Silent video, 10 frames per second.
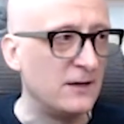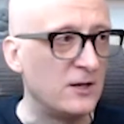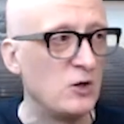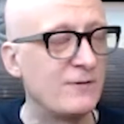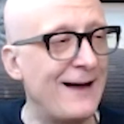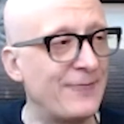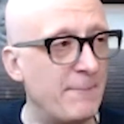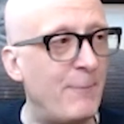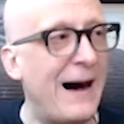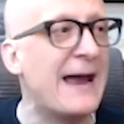You've got the
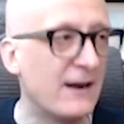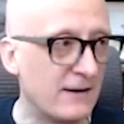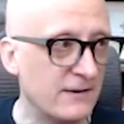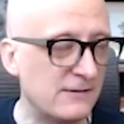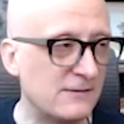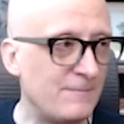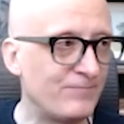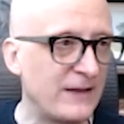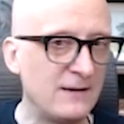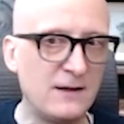buyers
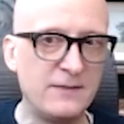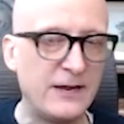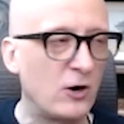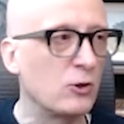that are